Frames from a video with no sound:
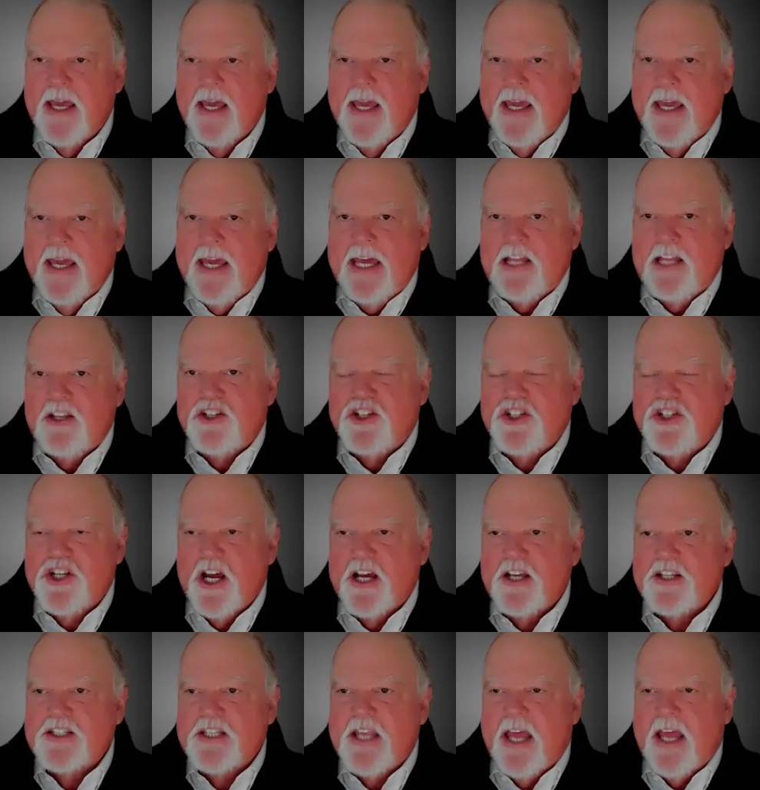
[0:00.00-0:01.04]
Sure. It's
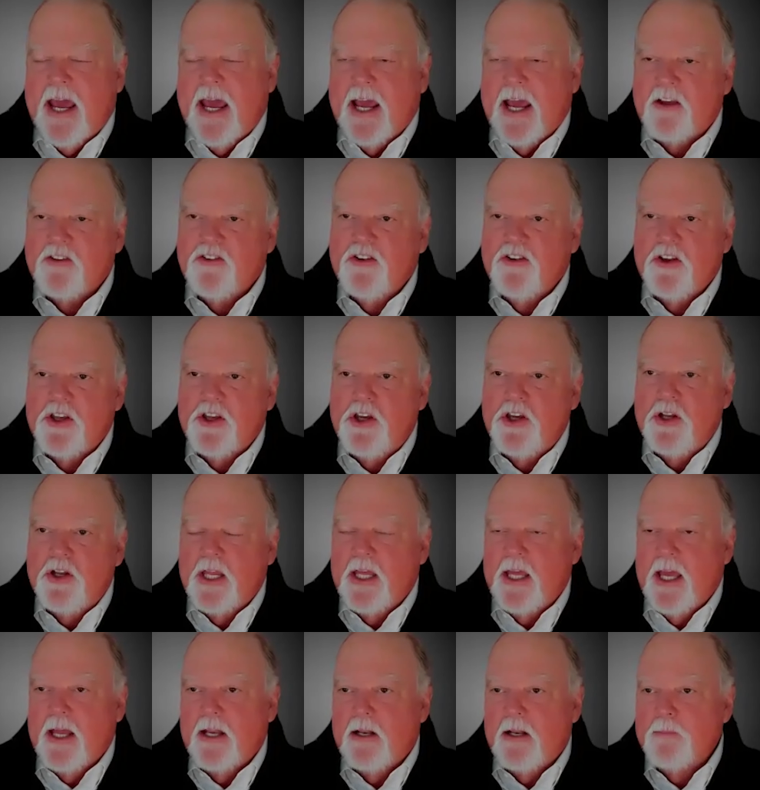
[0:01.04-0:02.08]
just
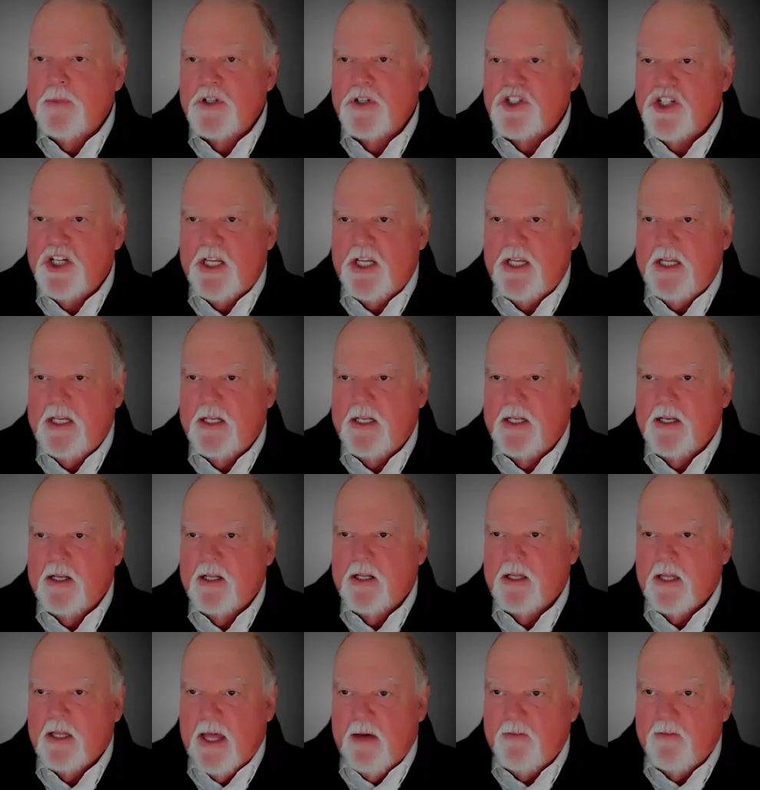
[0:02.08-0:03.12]
executing at a machine
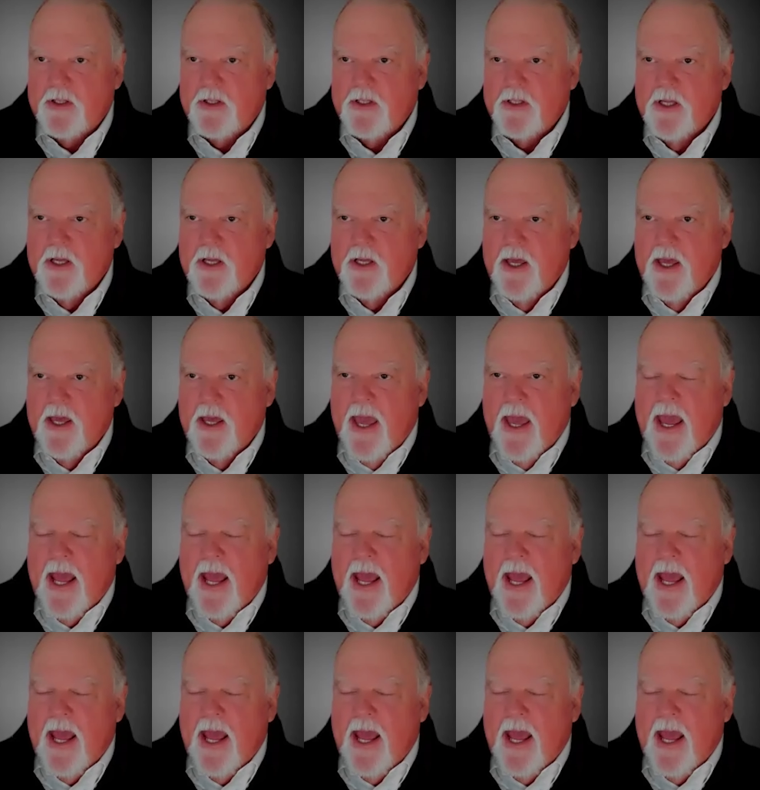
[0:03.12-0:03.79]
level. Right.